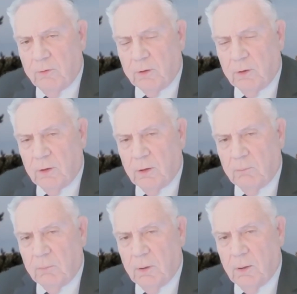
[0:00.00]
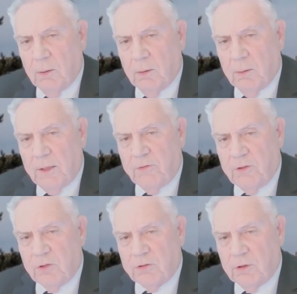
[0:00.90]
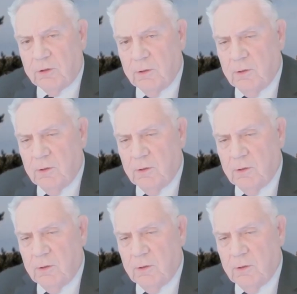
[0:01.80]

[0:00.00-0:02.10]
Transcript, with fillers: the uh, uh atheistic,